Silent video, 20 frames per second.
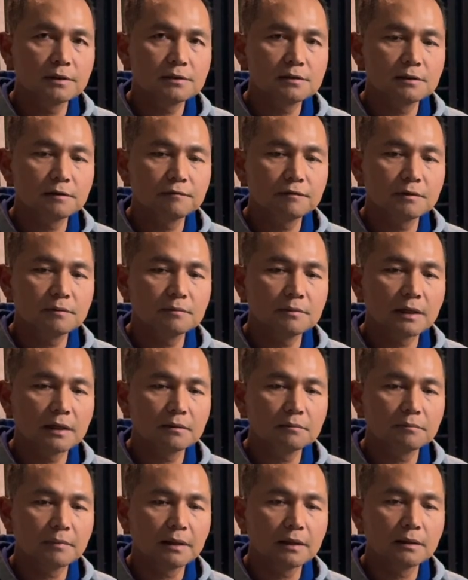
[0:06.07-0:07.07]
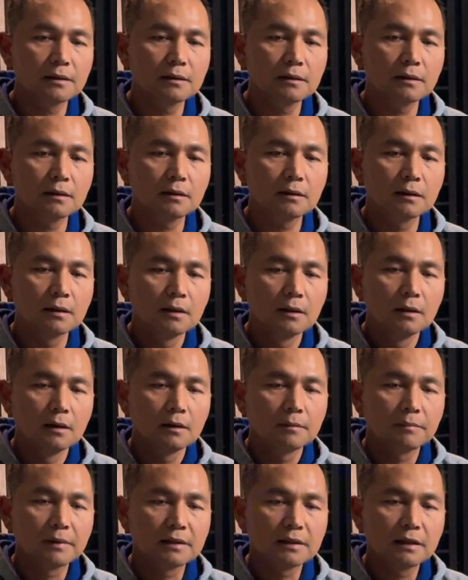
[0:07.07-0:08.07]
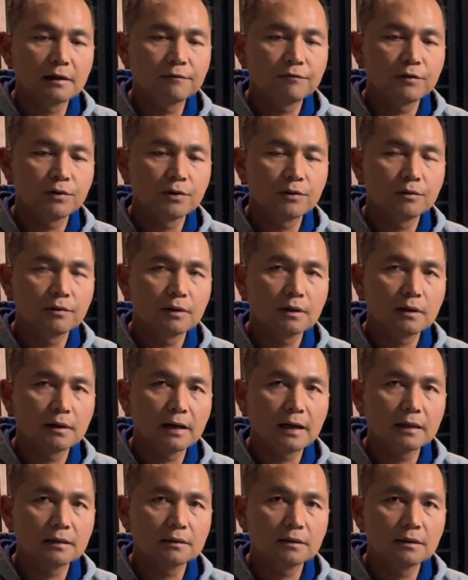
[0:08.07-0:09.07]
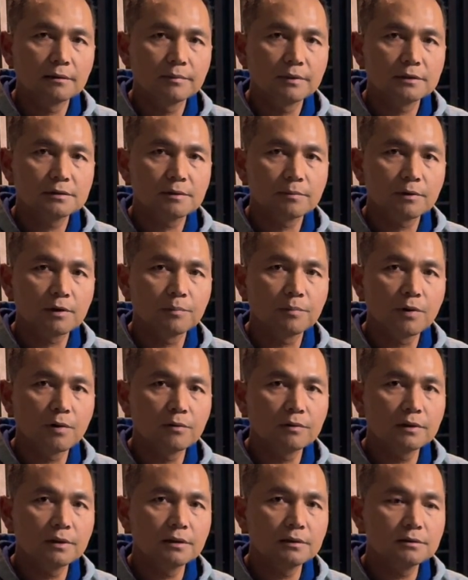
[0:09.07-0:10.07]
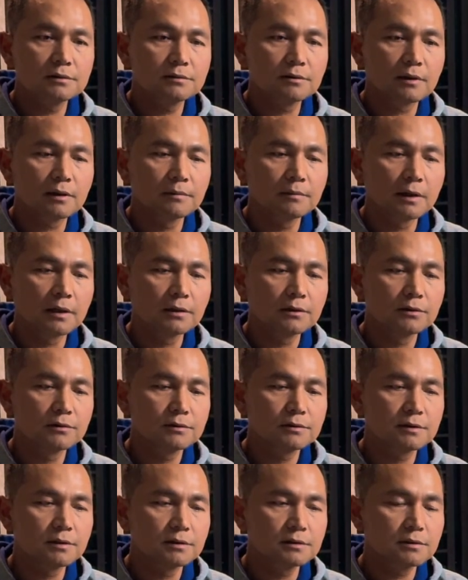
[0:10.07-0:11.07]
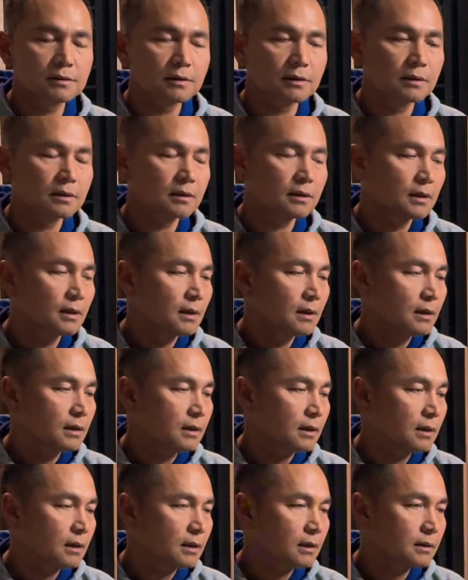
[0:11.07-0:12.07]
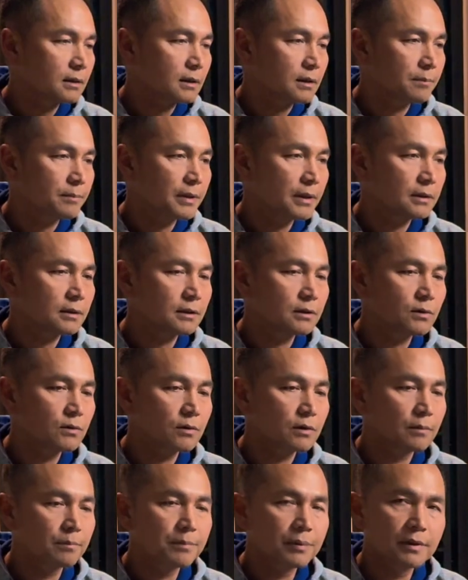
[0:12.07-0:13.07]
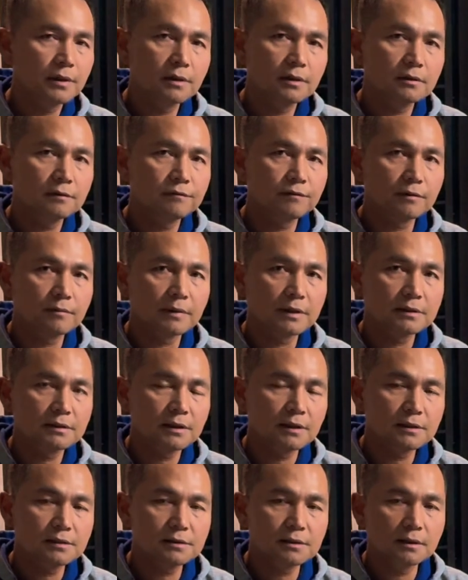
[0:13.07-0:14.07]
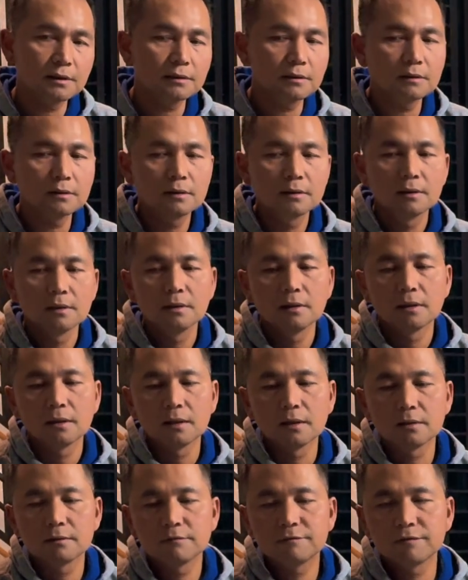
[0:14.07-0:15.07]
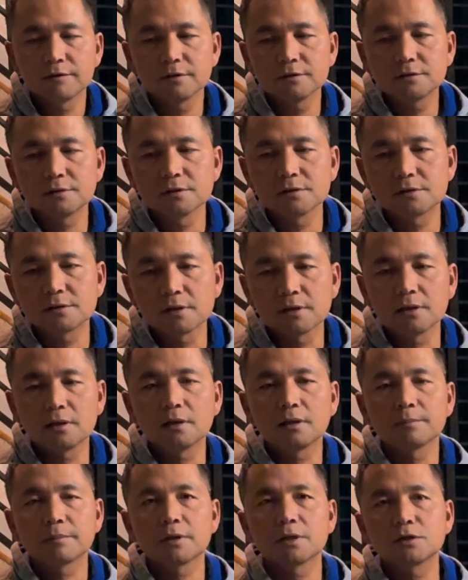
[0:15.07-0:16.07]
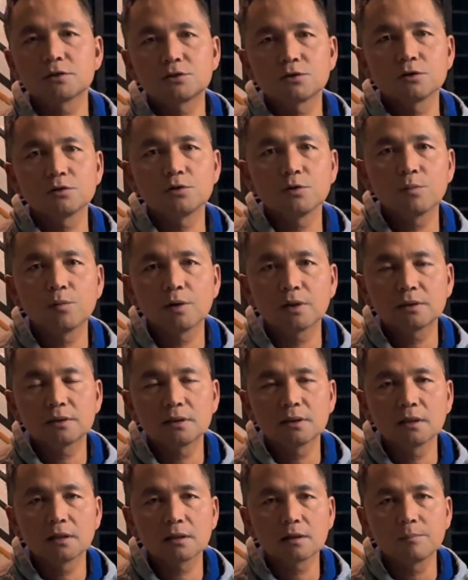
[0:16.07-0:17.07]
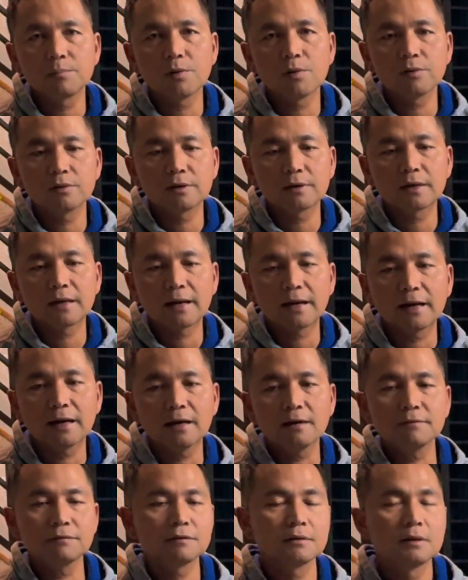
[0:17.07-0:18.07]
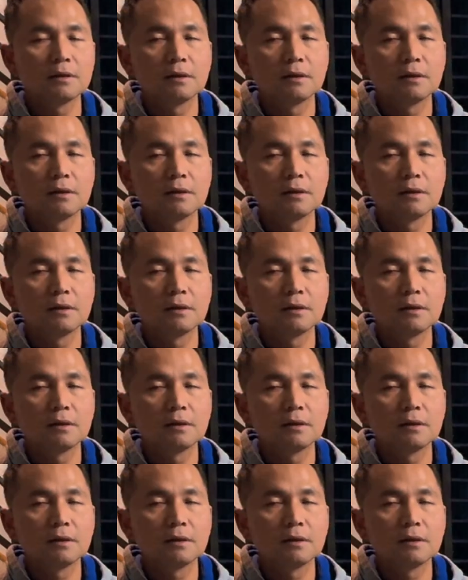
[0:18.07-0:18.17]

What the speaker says: system that my nephew had given me some components, so I used this gonna build a new computer for my testing. And first is I'm gonna show you what component I have,